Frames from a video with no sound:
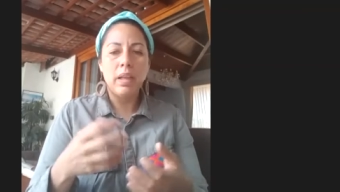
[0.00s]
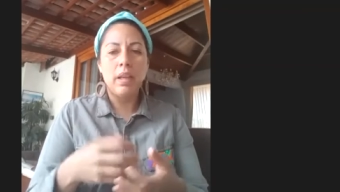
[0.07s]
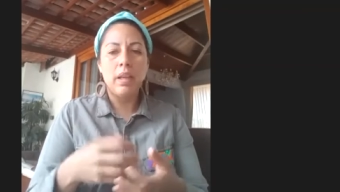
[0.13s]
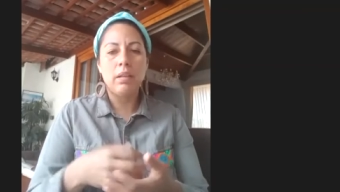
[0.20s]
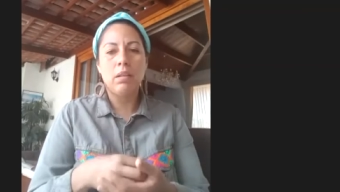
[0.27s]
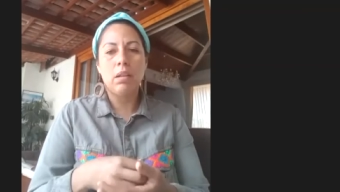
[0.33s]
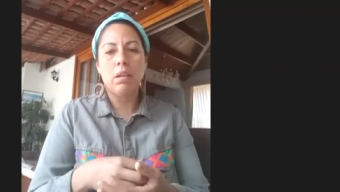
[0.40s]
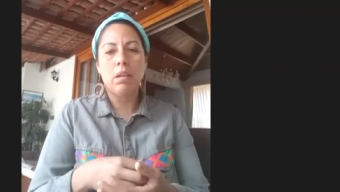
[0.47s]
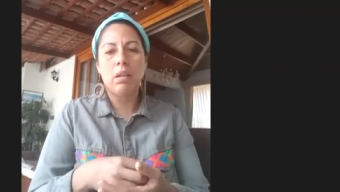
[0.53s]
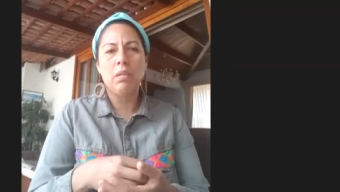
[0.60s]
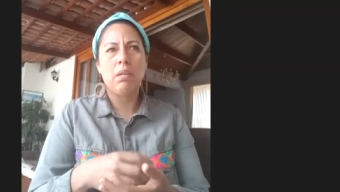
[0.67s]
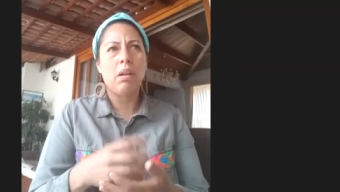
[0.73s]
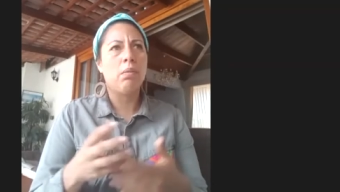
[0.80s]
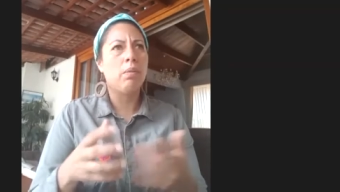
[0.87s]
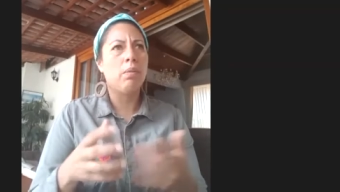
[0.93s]
and
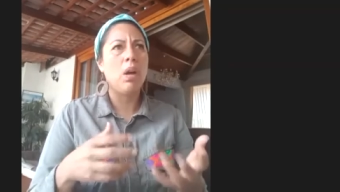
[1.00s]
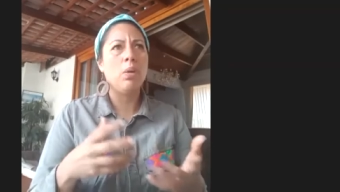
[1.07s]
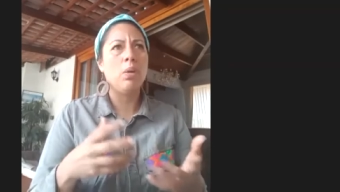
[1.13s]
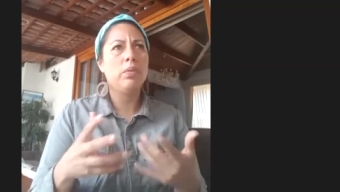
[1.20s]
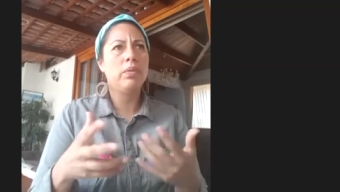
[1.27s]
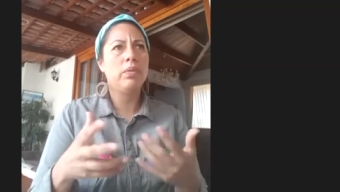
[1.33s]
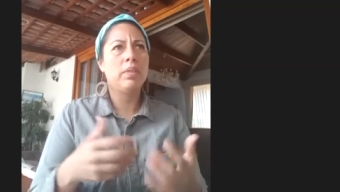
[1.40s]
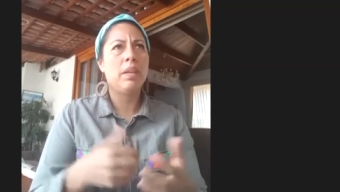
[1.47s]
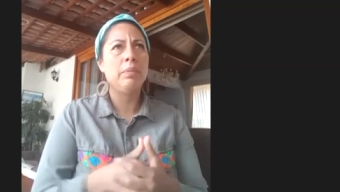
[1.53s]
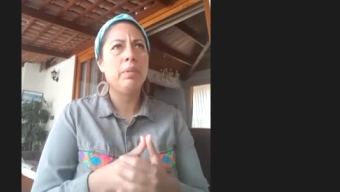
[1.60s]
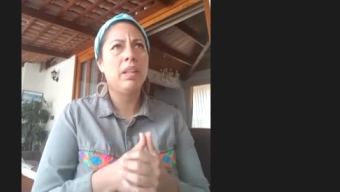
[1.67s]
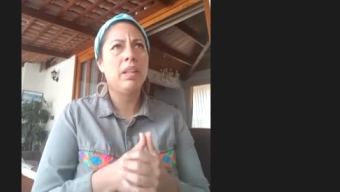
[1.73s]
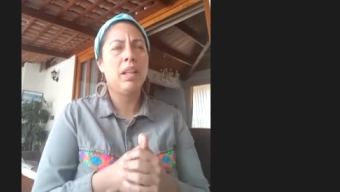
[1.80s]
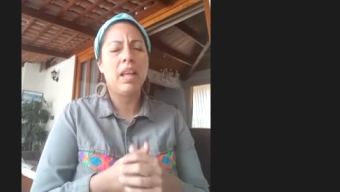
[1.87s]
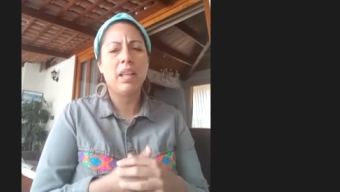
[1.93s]
around
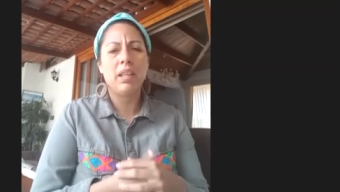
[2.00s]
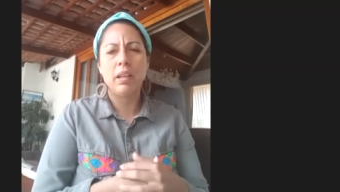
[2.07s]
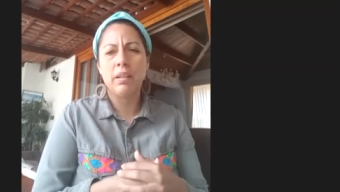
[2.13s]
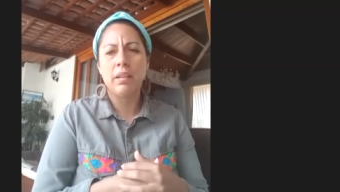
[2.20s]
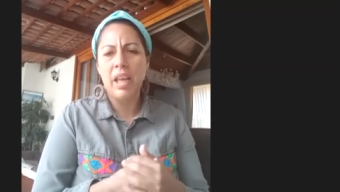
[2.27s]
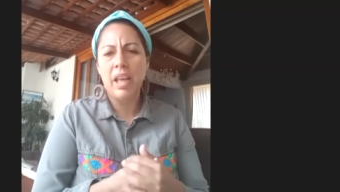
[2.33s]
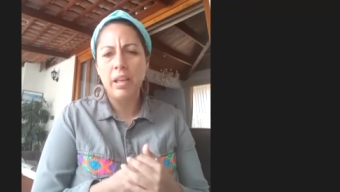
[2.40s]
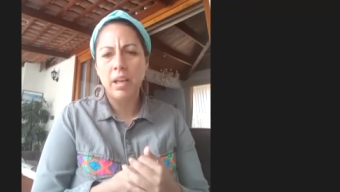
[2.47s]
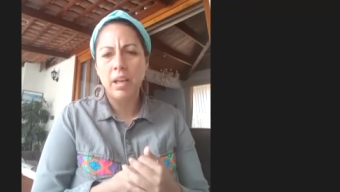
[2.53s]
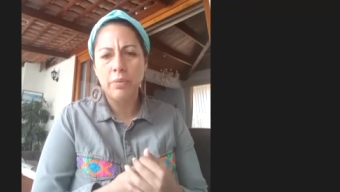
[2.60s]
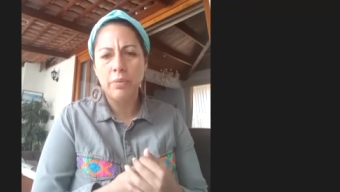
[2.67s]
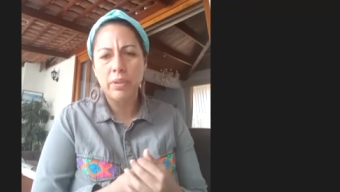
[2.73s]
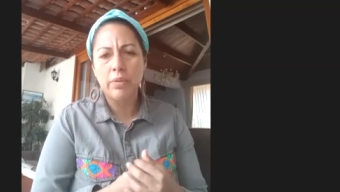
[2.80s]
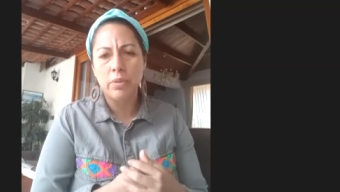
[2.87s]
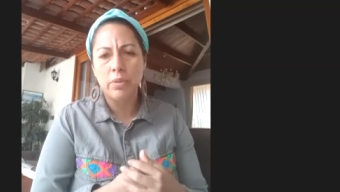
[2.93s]
something like
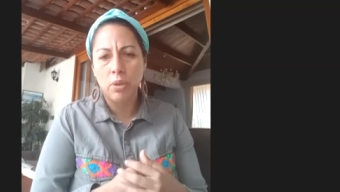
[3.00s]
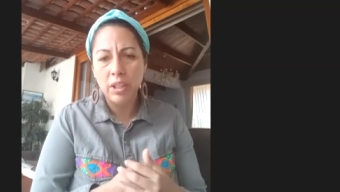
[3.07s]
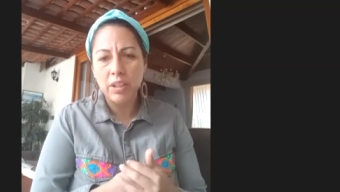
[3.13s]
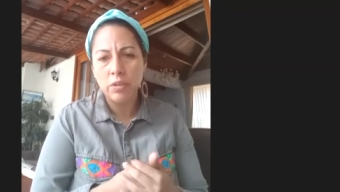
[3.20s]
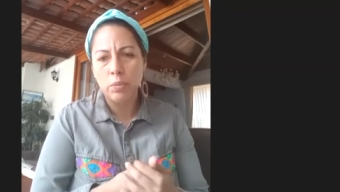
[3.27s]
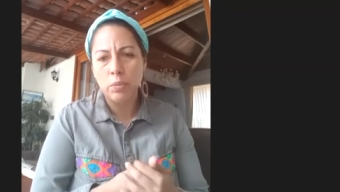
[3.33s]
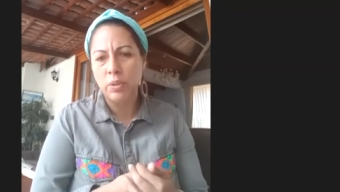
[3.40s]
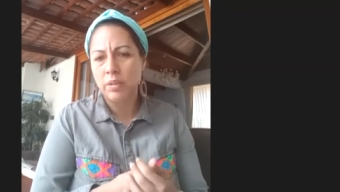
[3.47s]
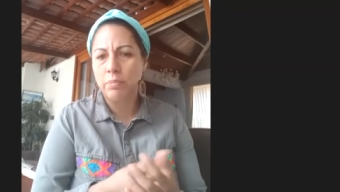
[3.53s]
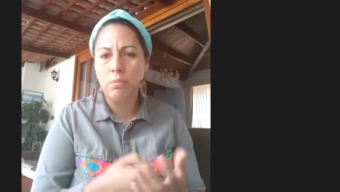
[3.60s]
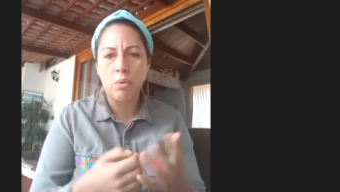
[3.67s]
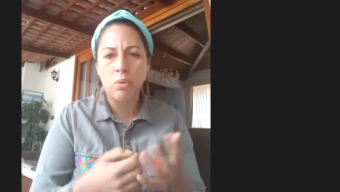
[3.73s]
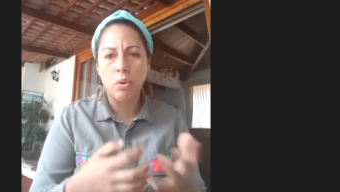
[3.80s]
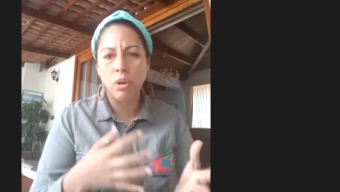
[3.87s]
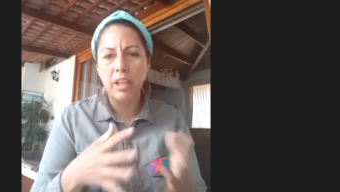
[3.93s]
800 soles, with
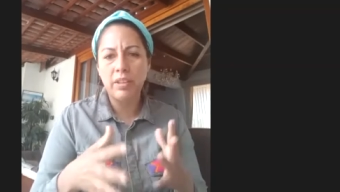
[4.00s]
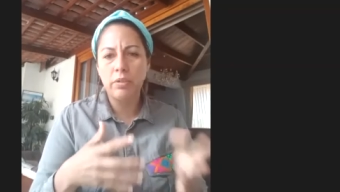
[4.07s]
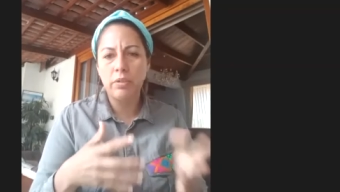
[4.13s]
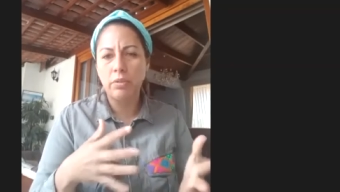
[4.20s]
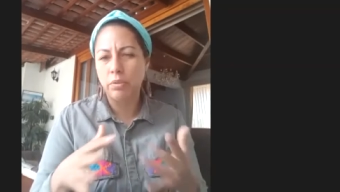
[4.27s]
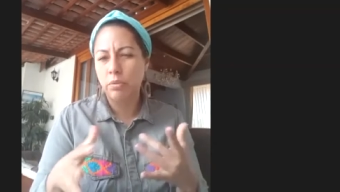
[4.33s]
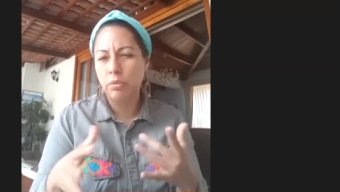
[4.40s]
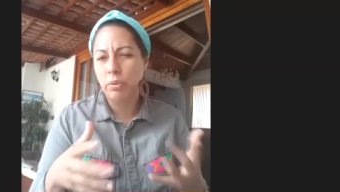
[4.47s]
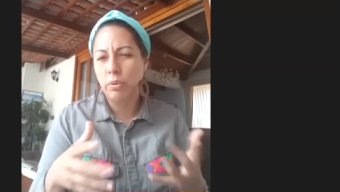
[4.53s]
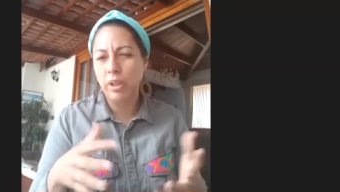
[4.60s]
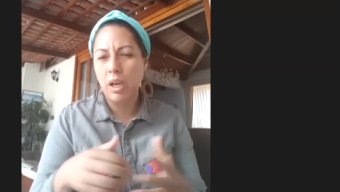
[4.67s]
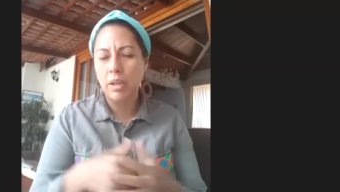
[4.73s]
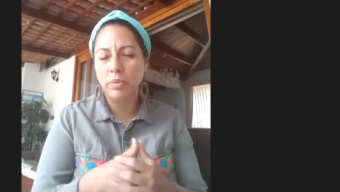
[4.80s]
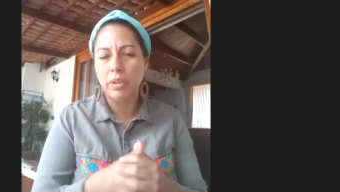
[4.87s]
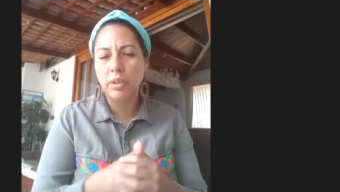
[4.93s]
more or less
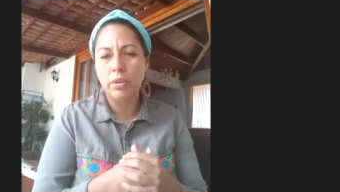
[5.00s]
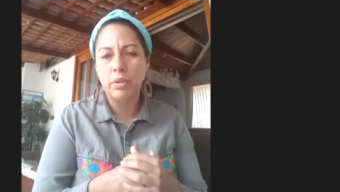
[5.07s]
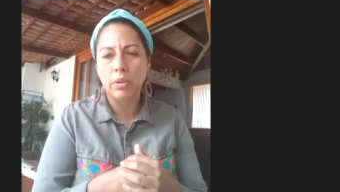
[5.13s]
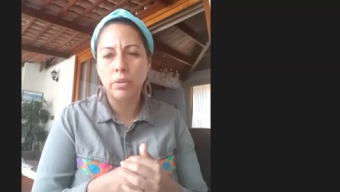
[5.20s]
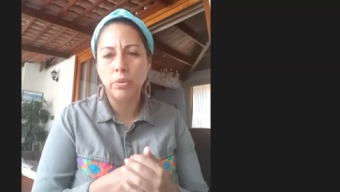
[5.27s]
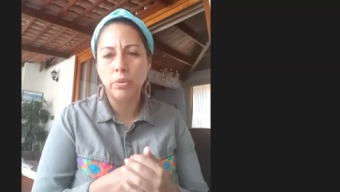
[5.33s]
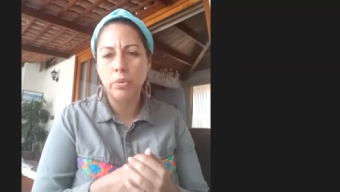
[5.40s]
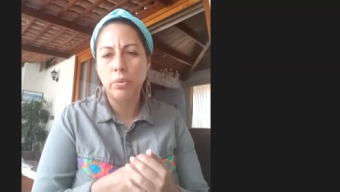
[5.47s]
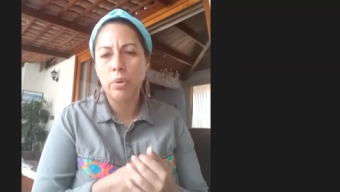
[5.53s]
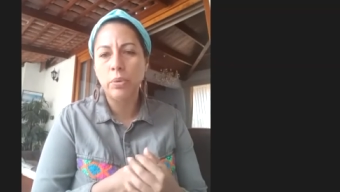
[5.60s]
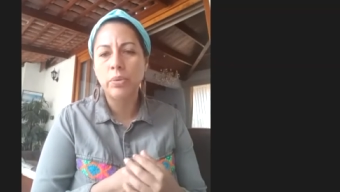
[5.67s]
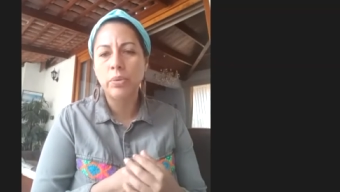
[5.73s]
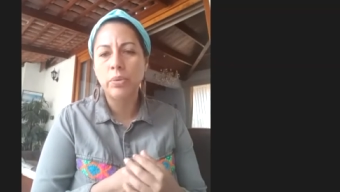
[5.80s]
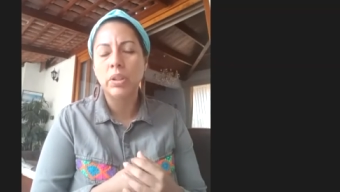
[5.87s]
300 euros,